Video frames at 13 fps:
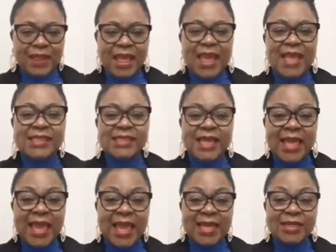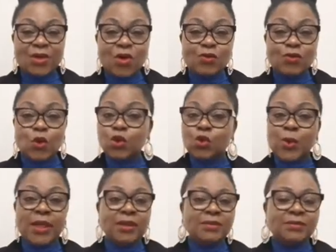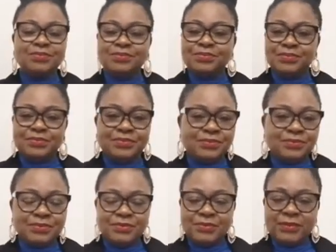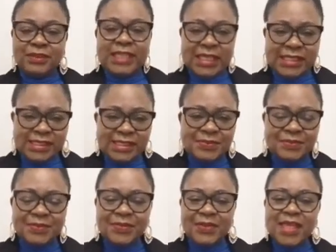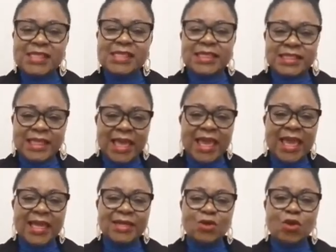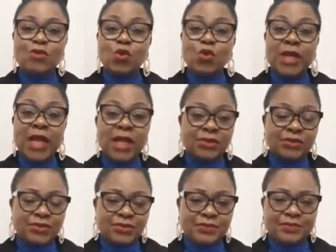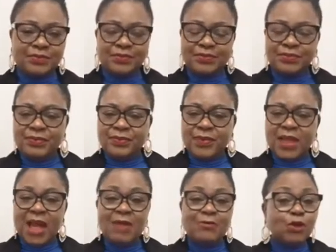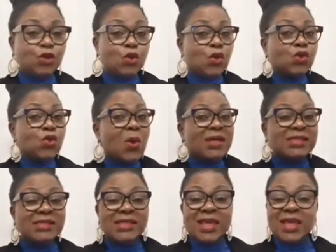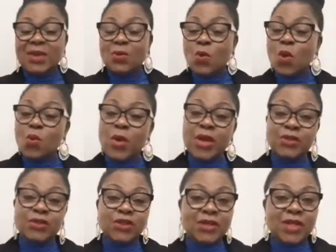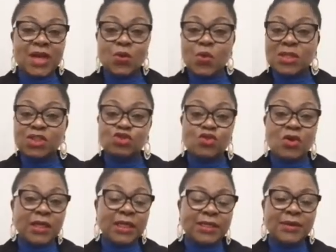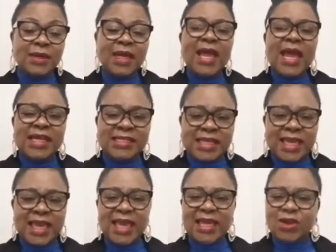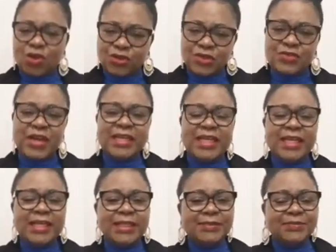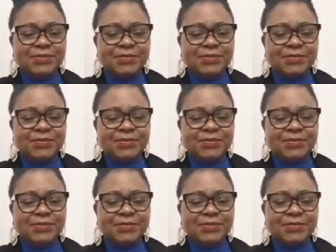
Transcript: A decade of goodwill. This is a decade of good health. And for those who are sick in one way or the other, who are struggling, a decade of divine healing.